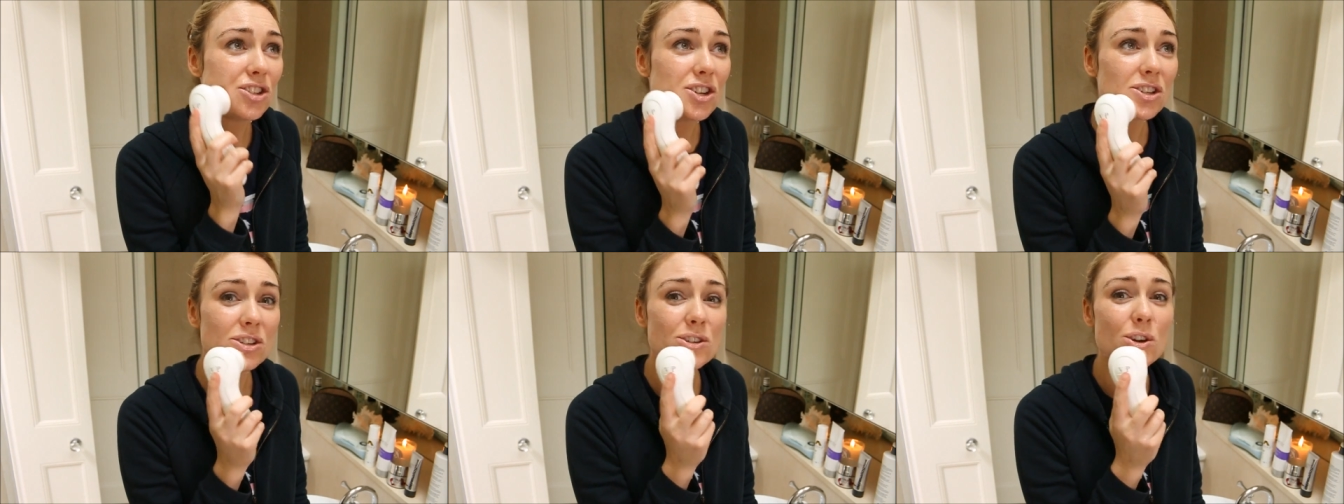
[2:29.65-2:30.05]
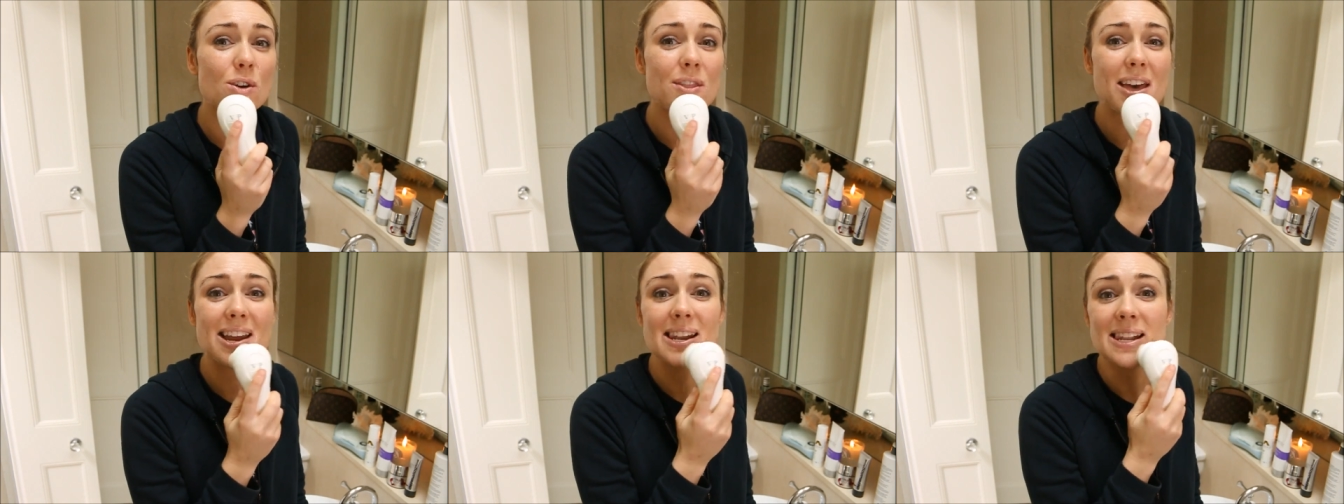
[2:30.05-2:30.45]
just to go
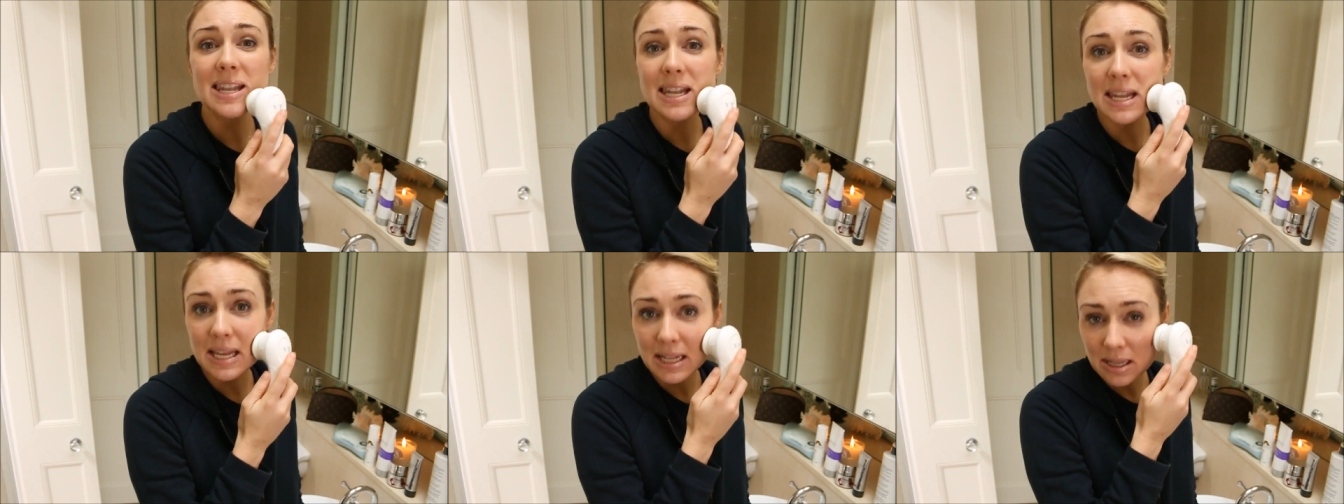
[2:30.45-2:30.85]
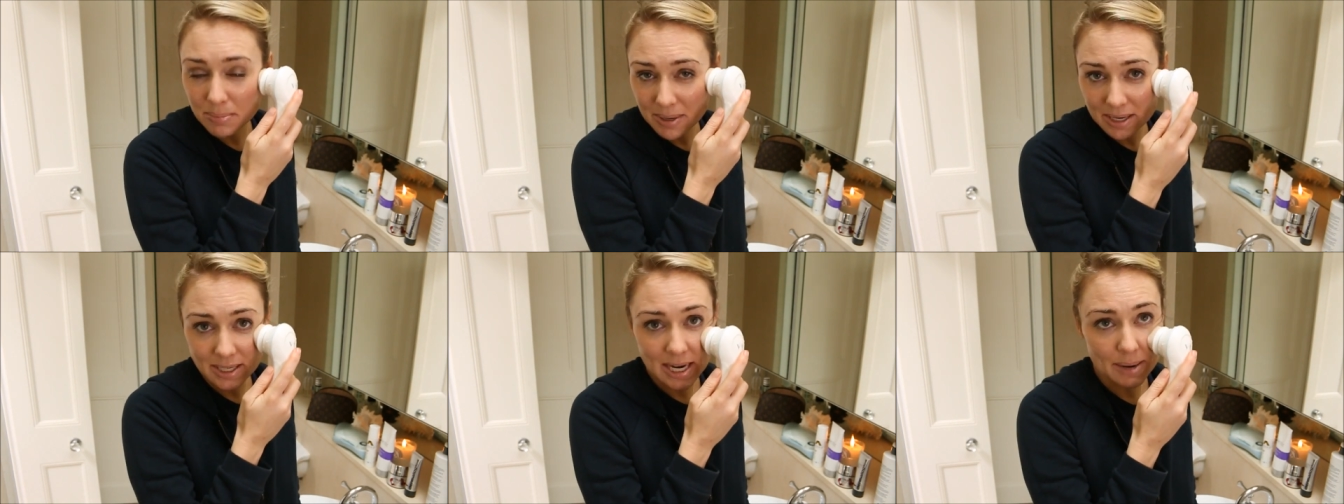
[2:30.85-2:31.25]
that little
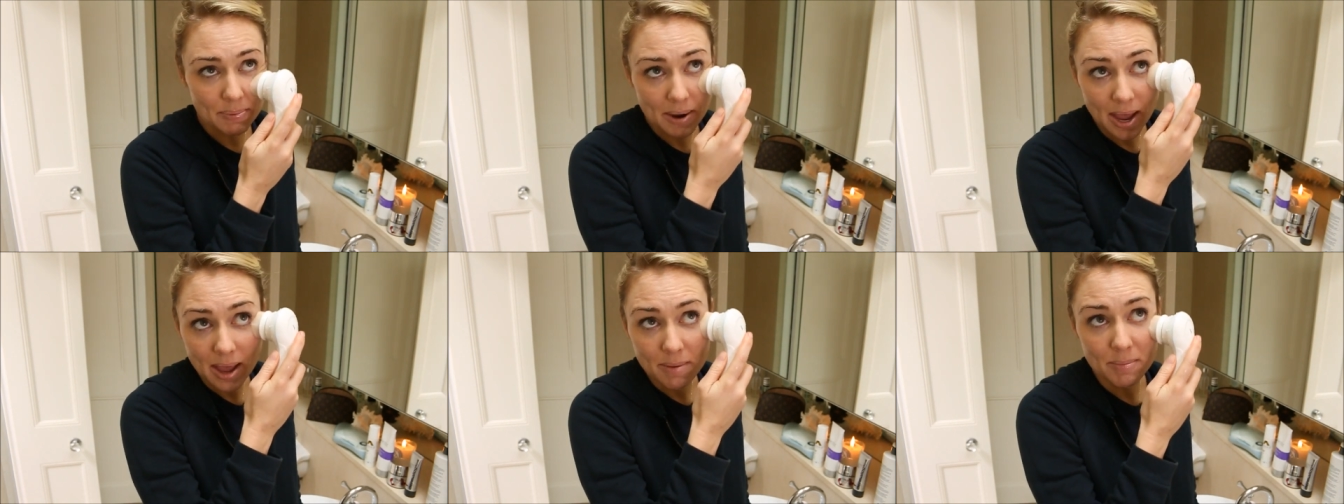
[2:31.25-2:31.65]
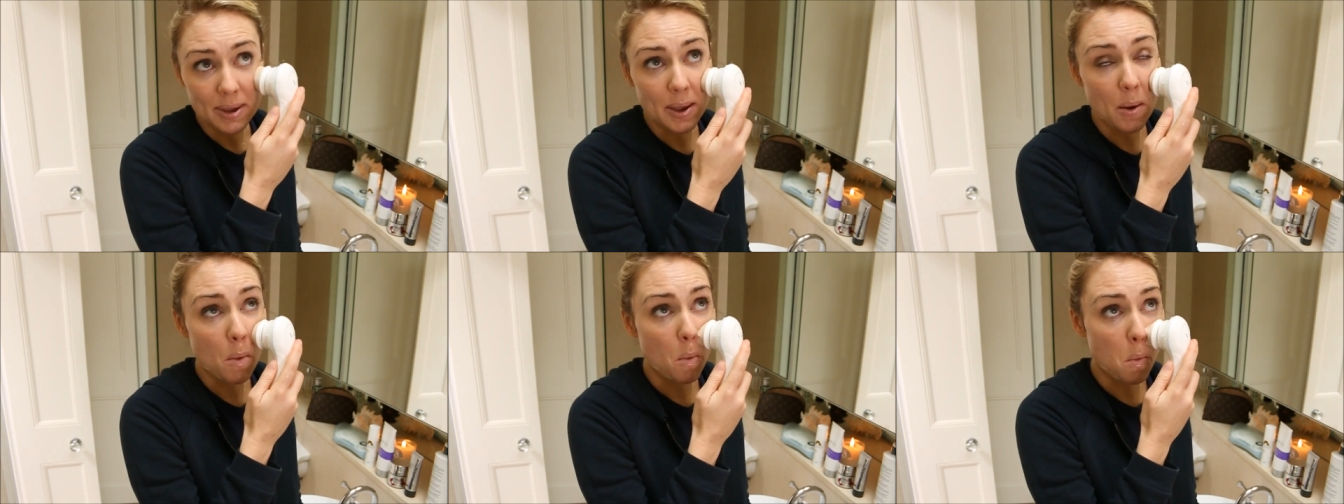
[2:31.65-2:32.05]
bit deeper and
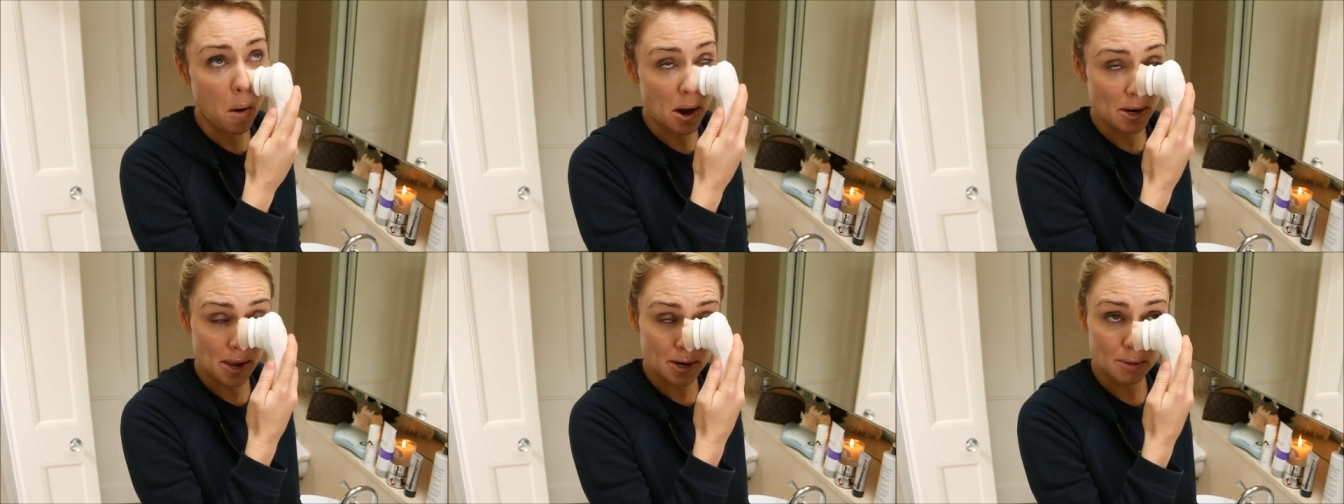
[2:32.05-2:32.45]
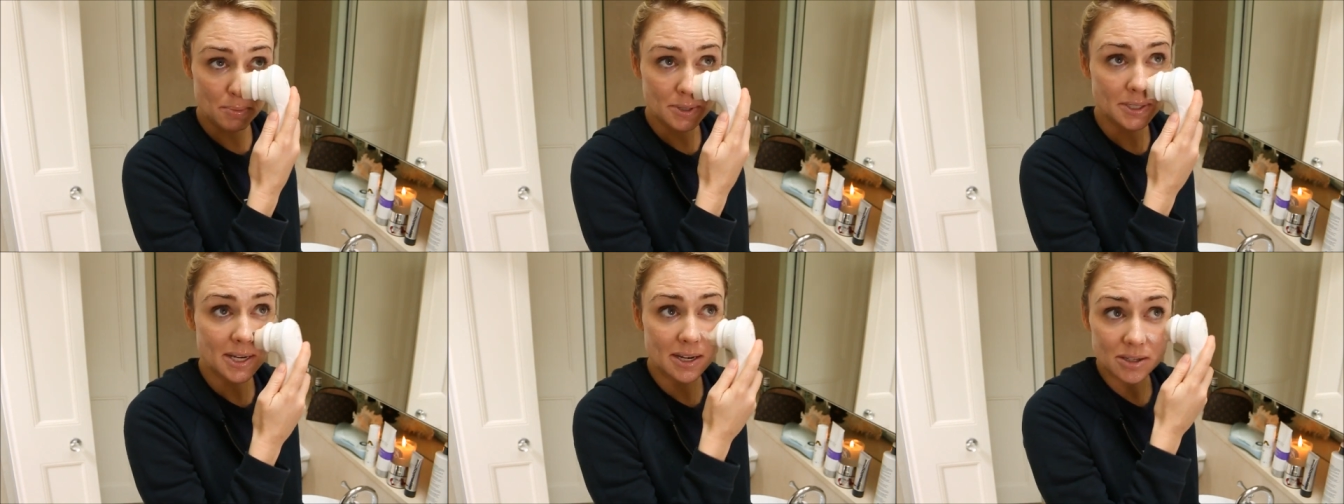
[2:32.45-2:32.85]
be
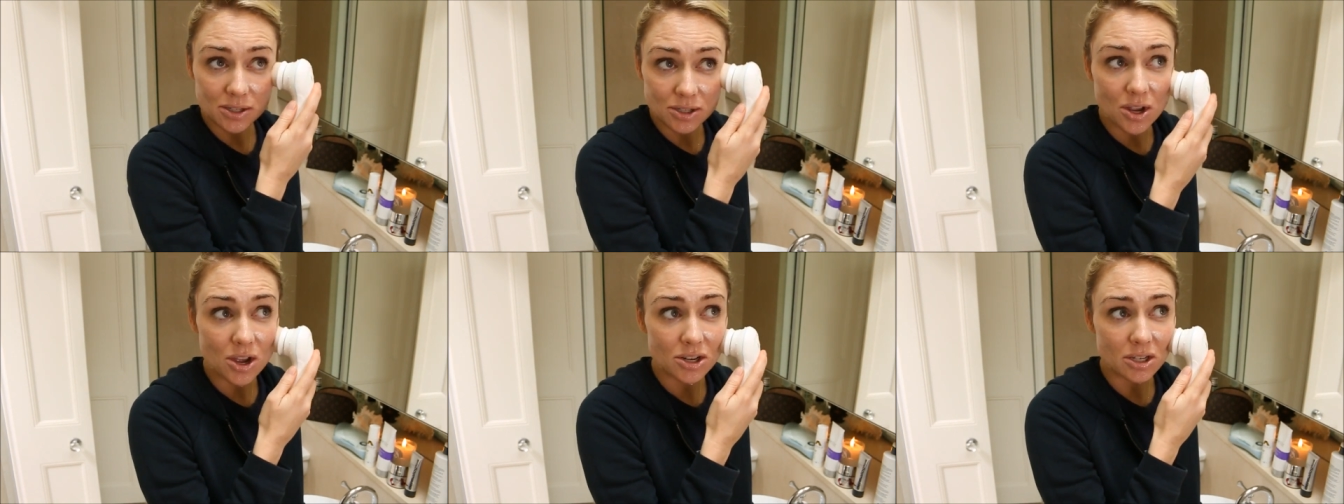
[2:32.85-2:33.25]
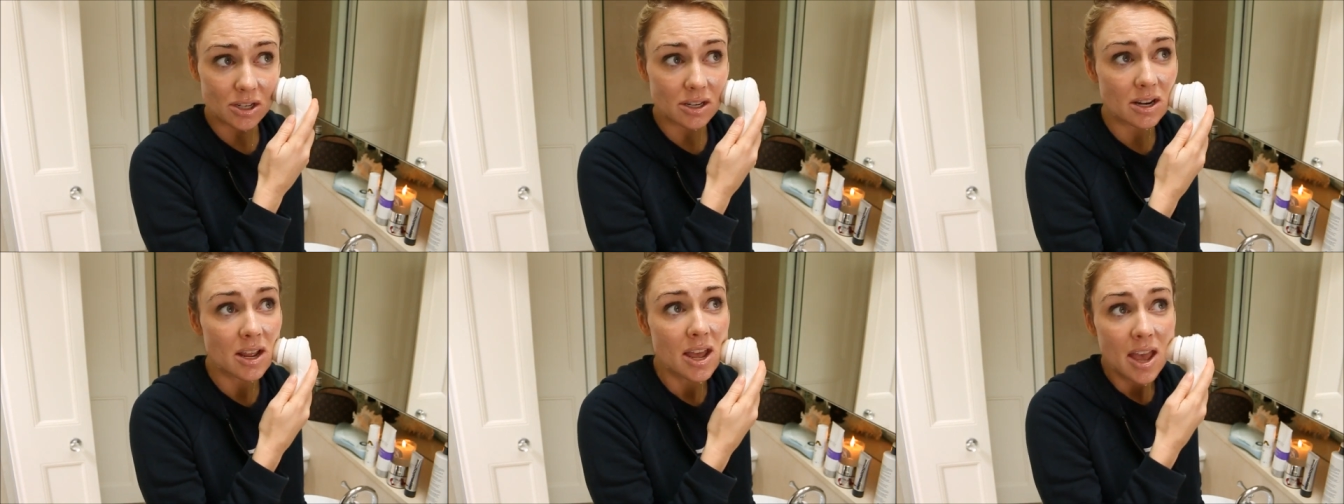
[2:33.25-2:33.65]
100%
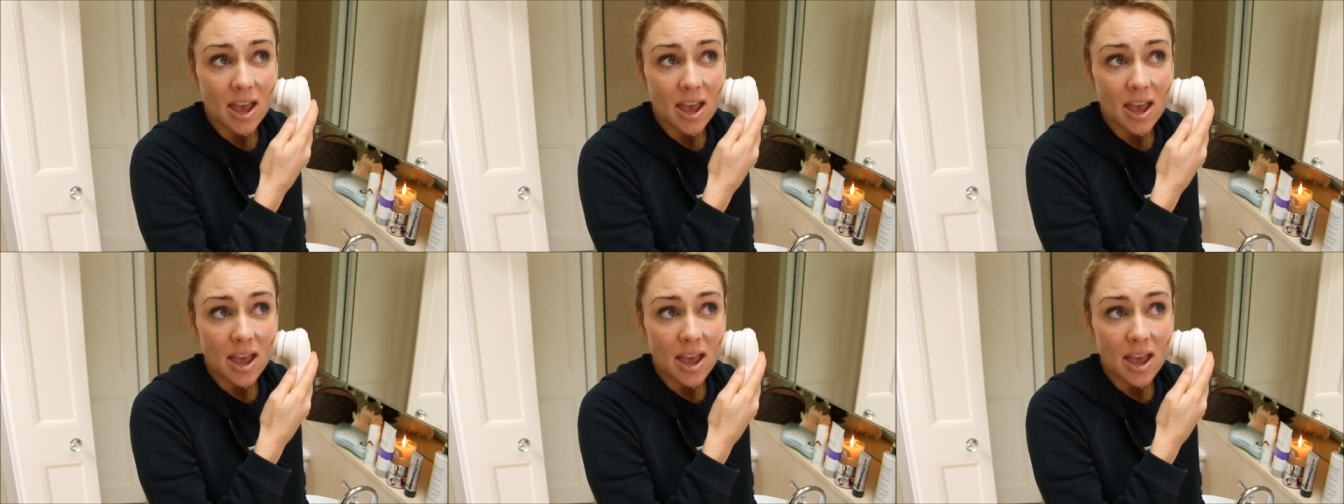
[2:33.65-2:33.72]
certain